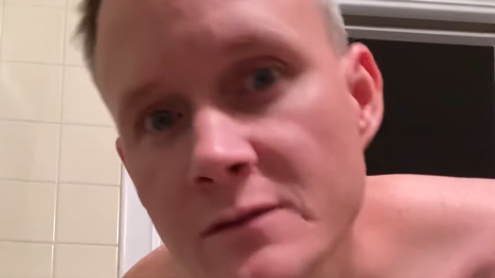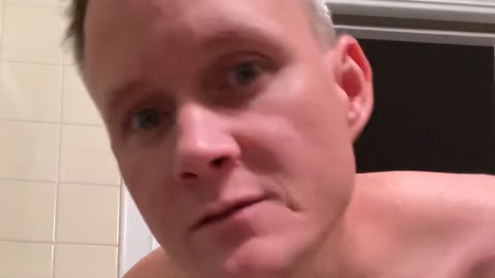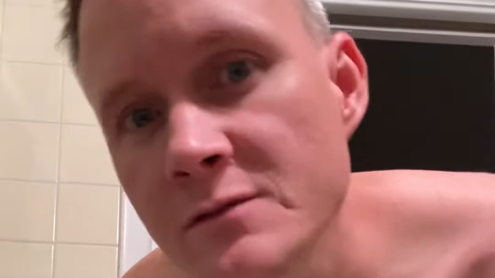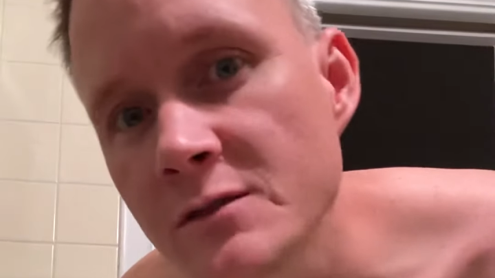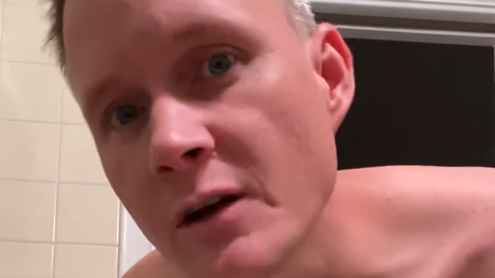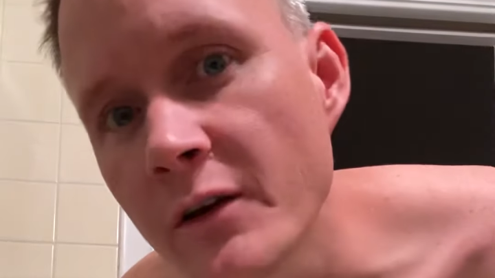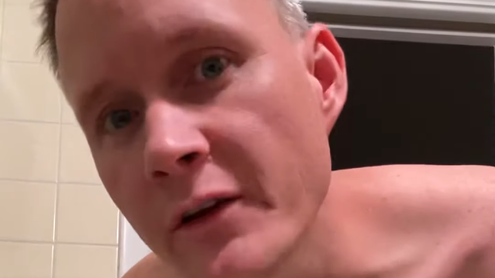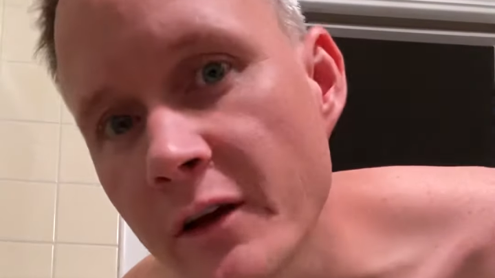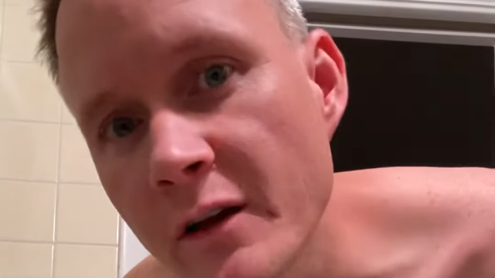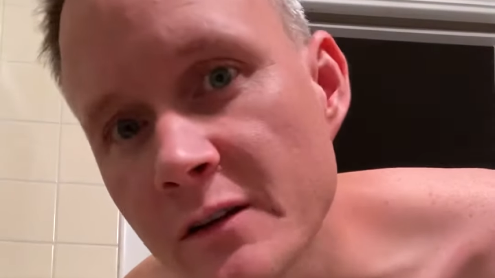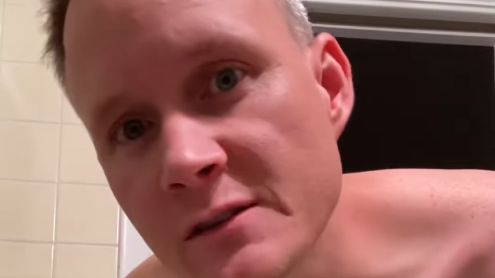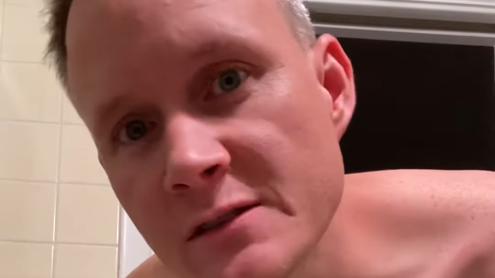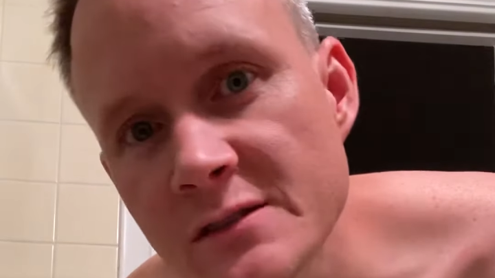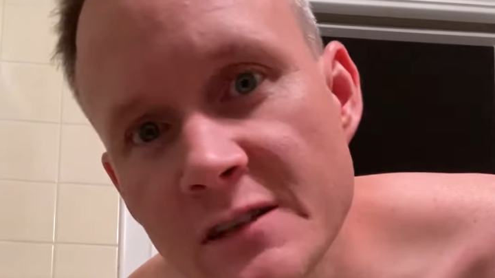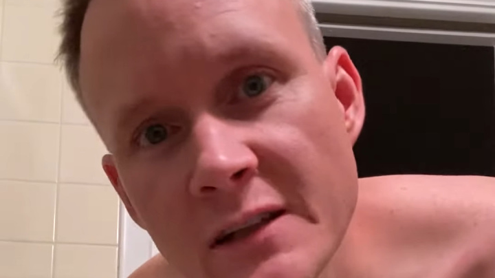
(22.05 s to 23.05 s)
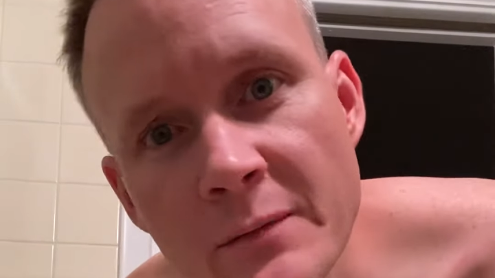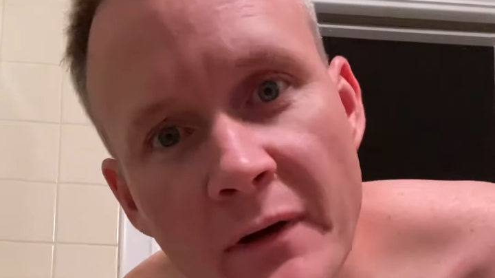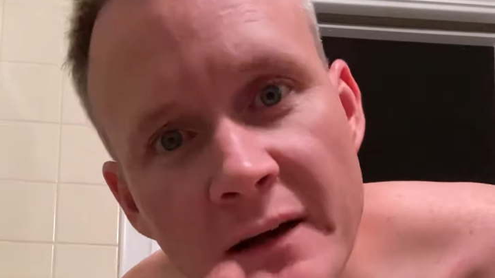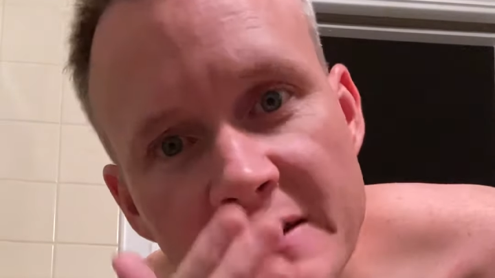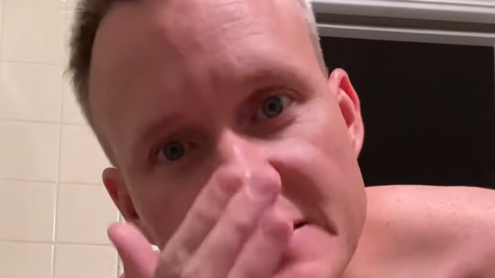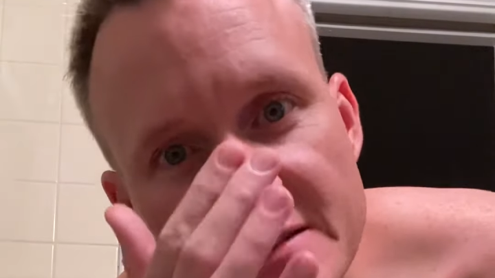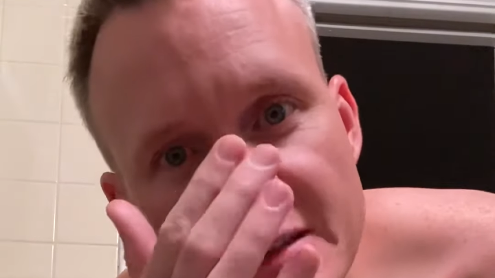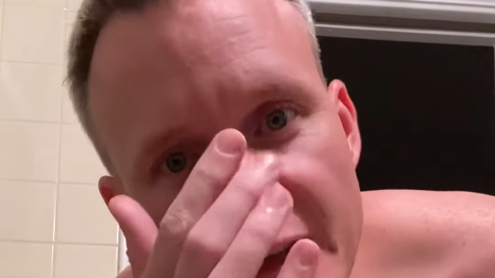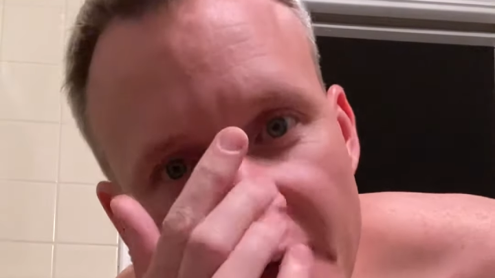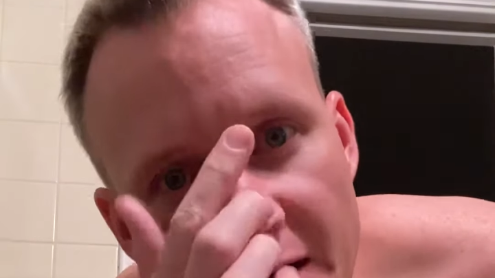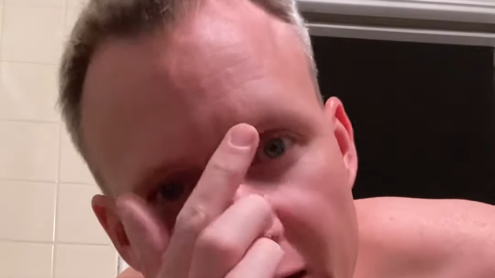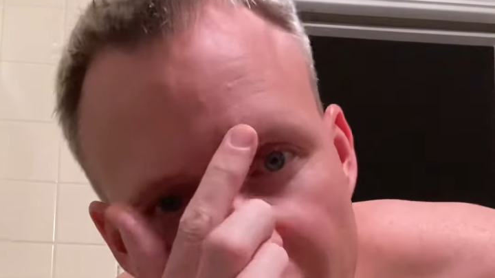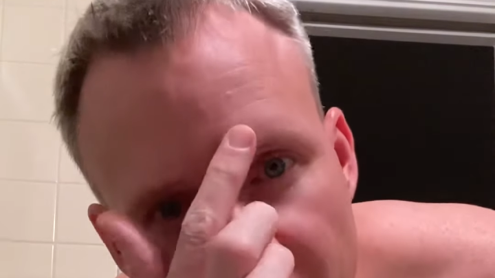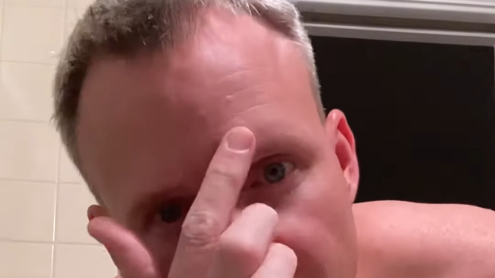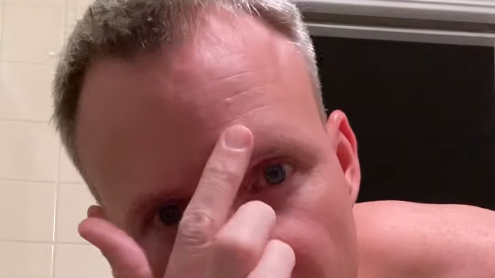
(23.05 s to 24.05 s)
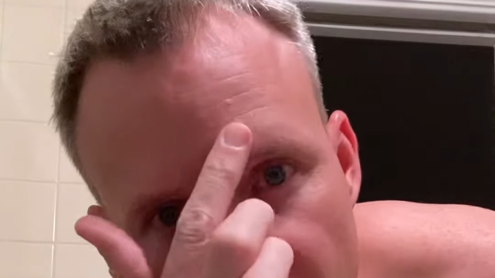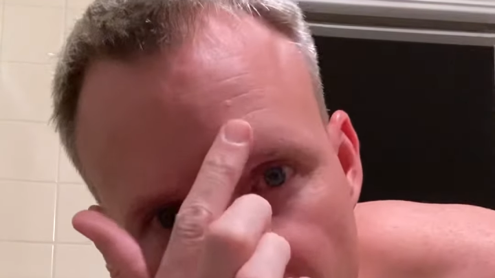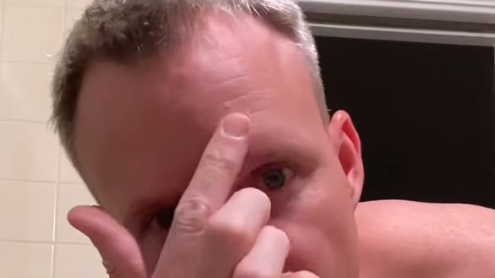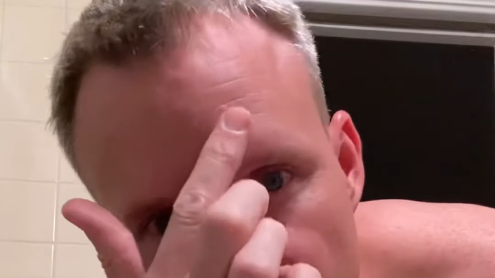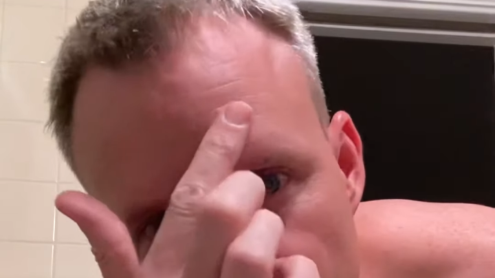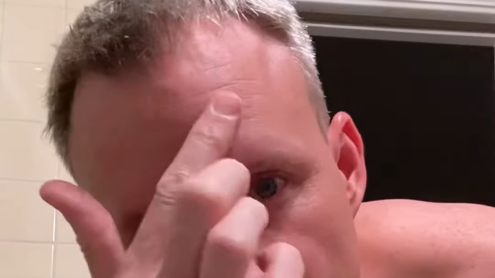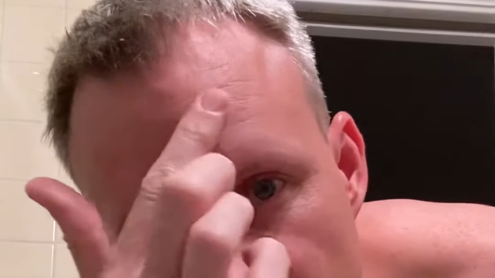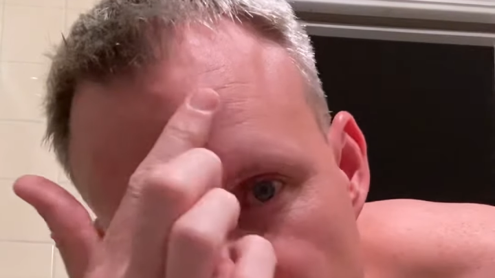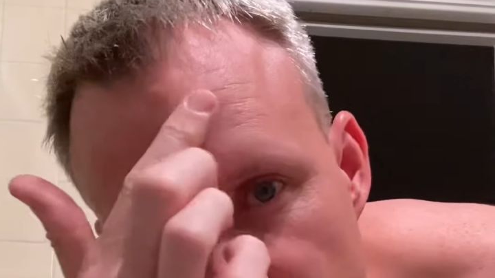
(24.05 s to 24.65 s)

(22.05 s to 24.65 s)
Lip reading: So you can see my skin here.